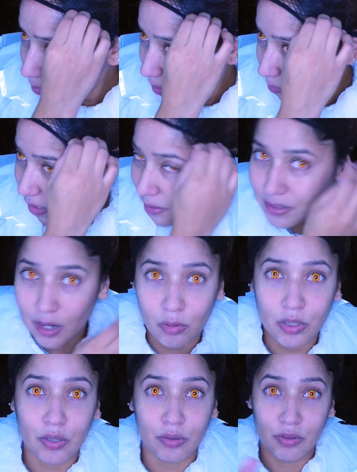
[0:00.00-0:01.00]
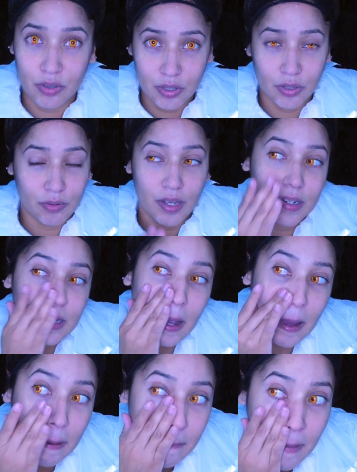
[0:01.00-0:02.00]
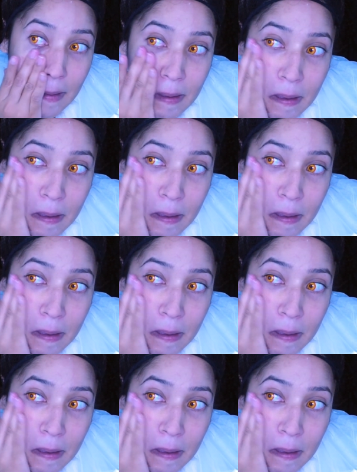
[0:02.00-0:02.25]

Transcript: Sometimes I would do 2 at a time.